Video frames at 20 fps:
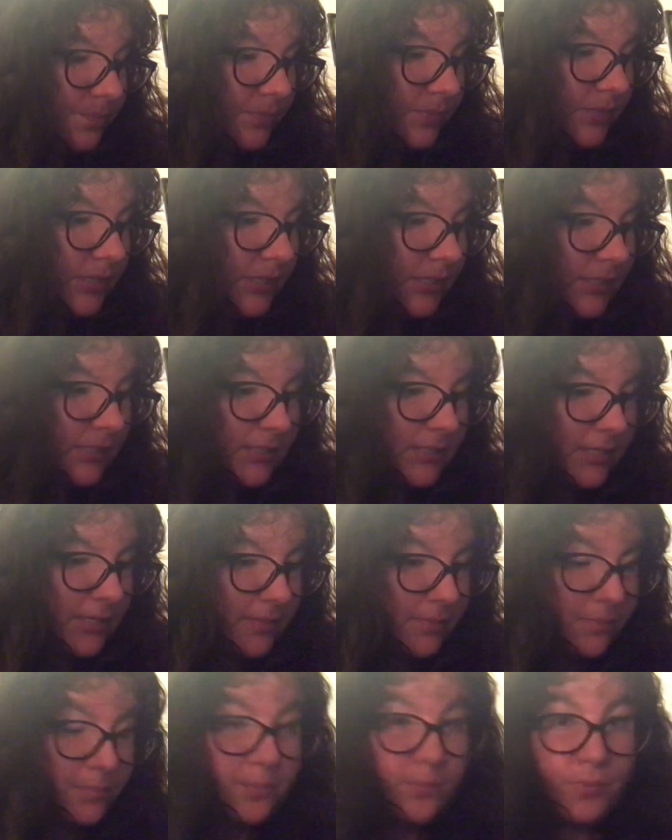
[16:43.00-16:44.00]
it's like
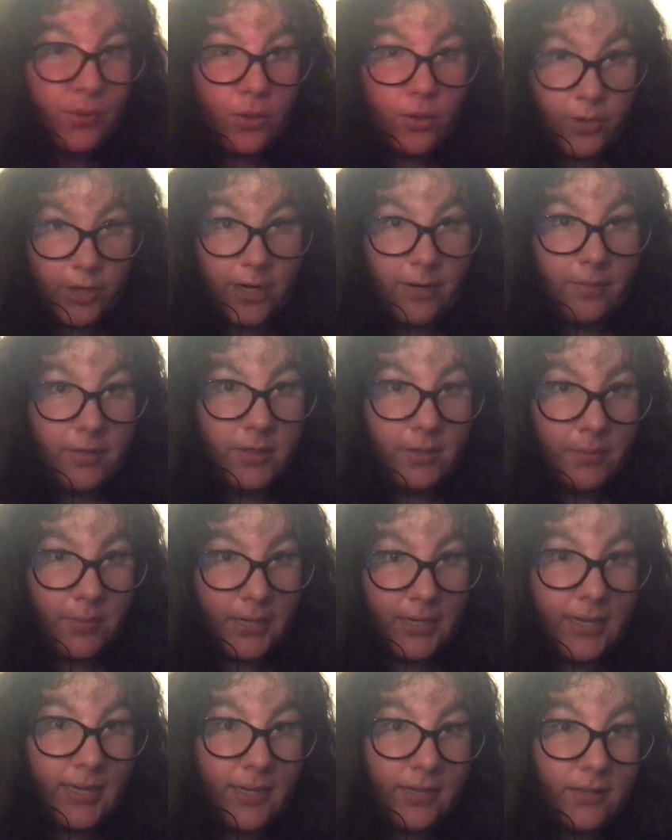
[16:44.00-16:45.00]
programmed into my
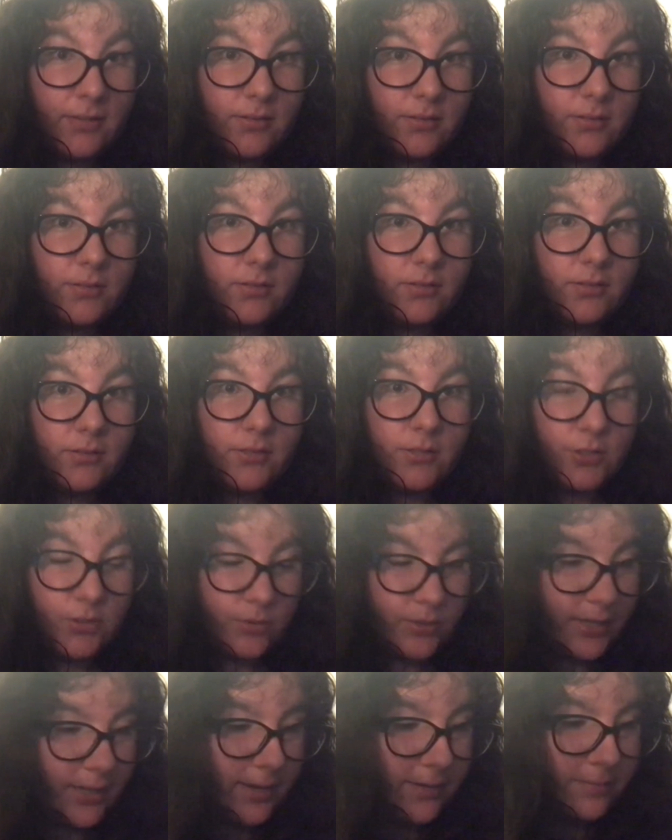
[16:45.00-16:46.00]
head to do
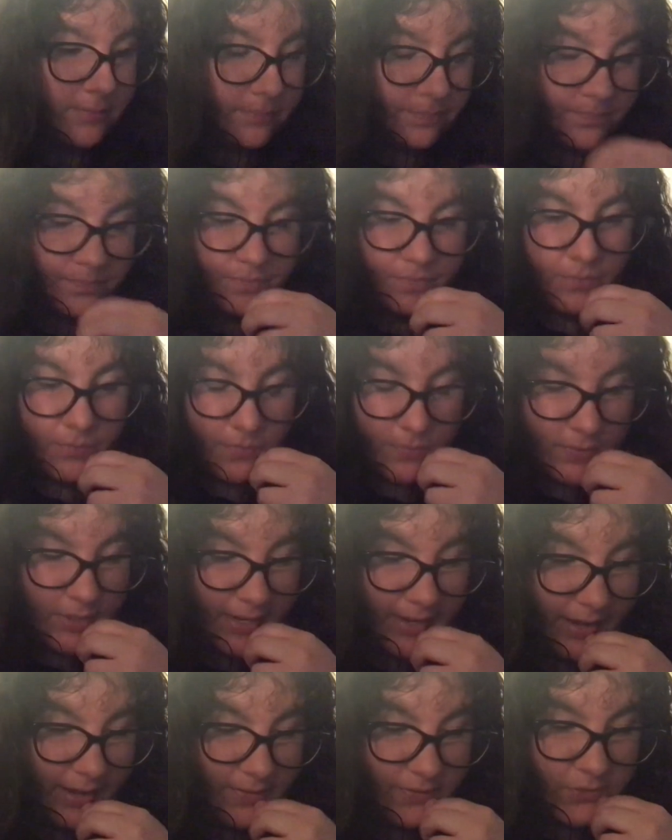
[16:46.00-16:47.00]
that
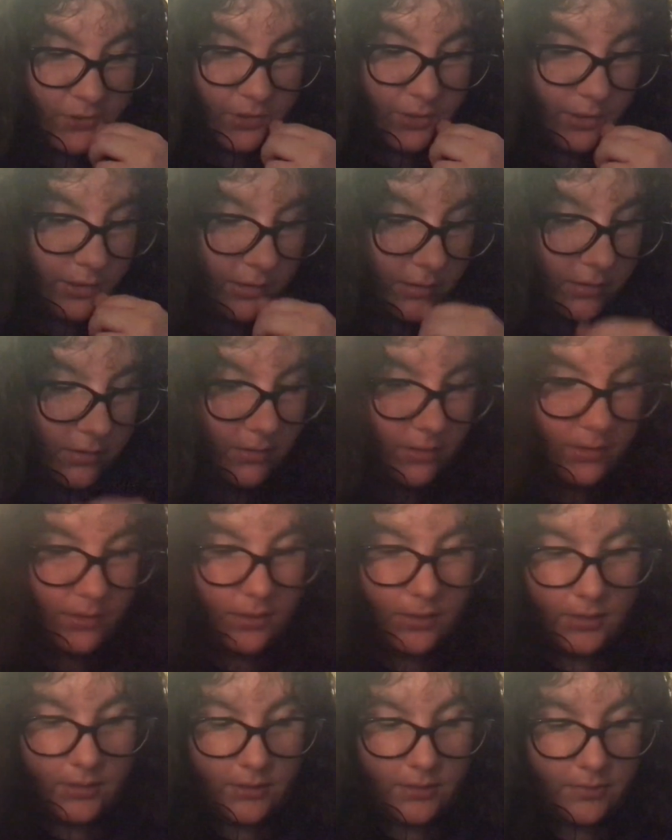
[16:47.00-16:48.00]
after
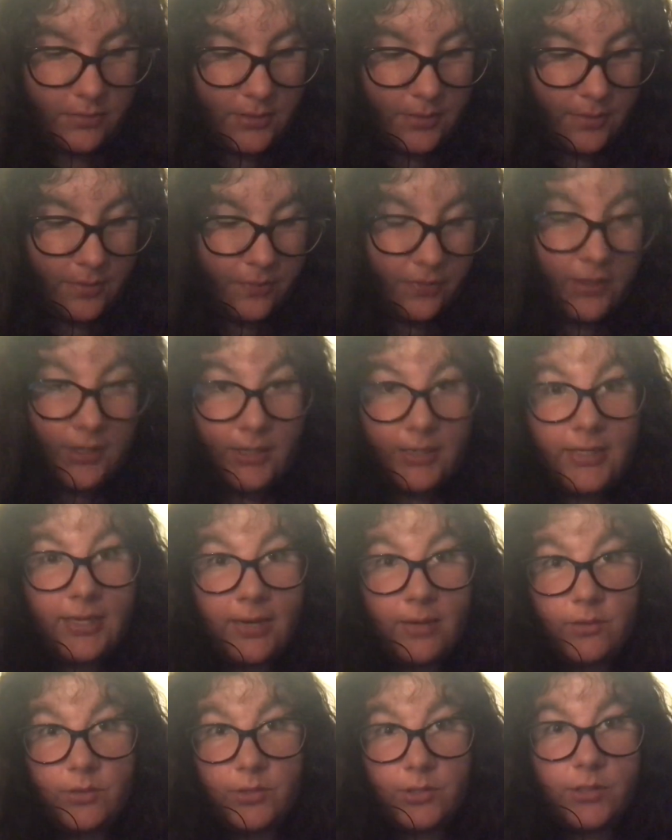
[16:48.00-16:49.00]
some of the
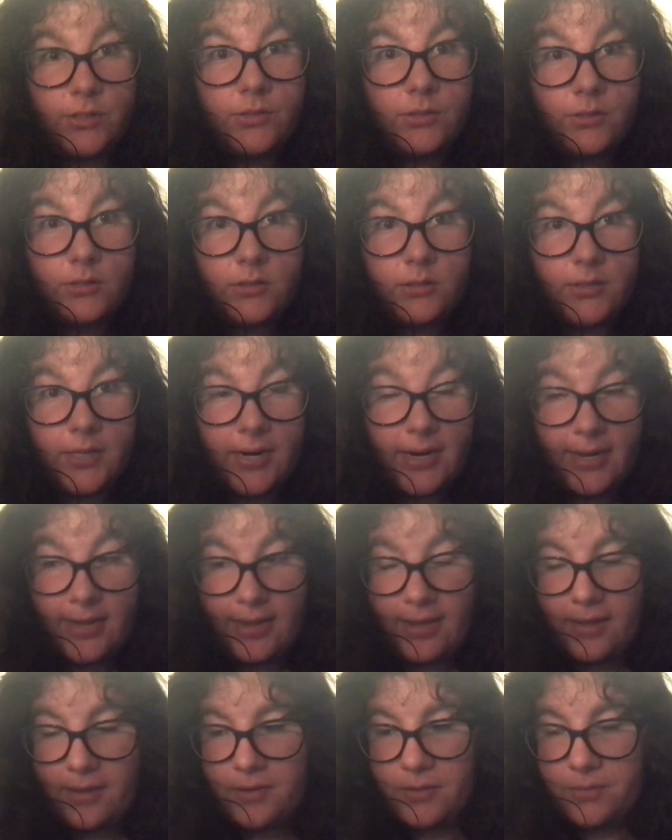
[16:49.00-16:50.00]
encounters that I
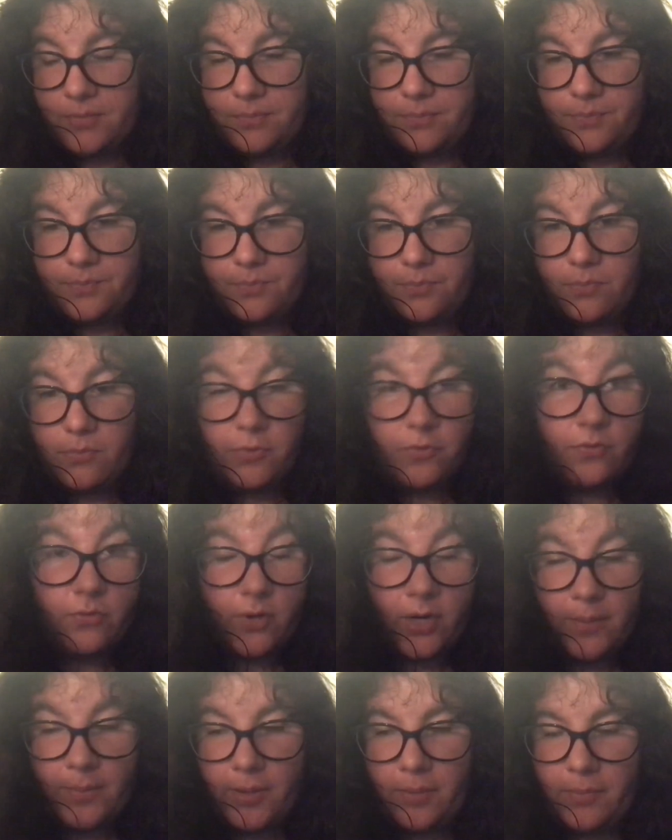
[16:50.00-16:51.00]
had
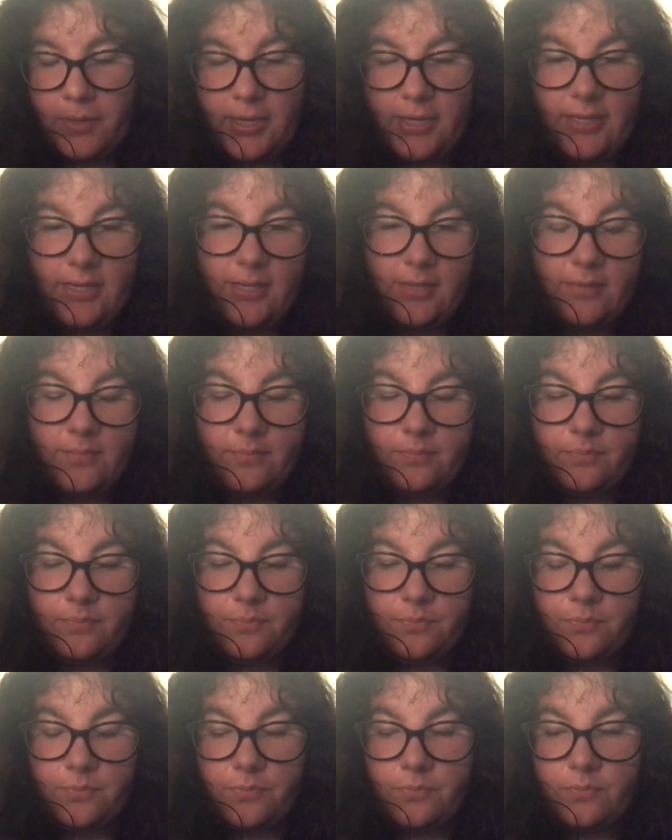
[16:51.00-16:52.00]
before I met Mikey.
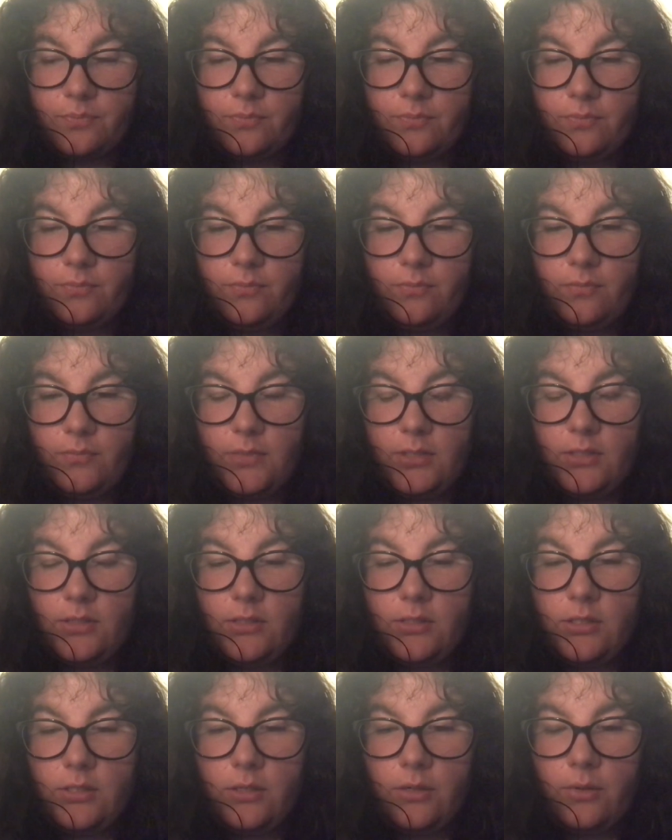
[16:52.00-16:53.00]

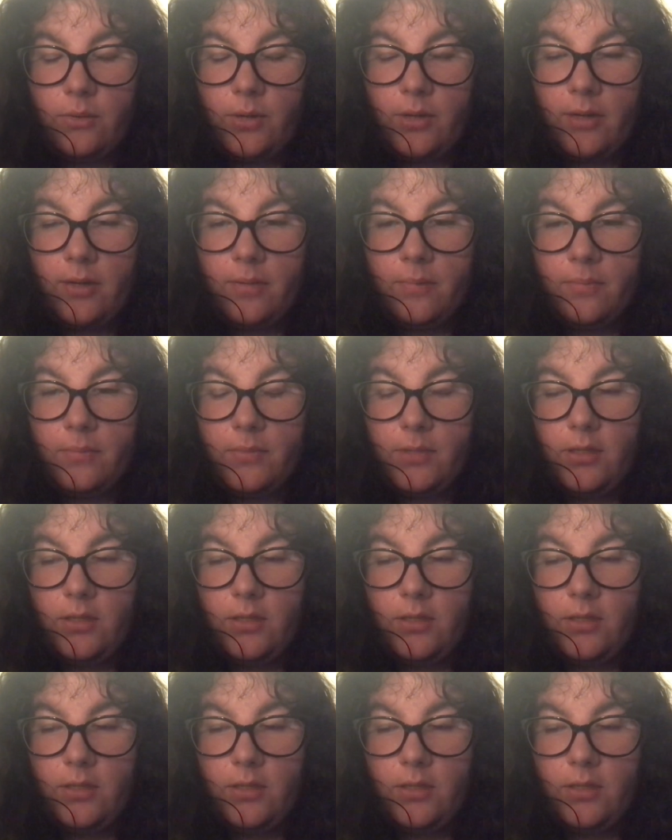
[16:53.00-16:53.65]
So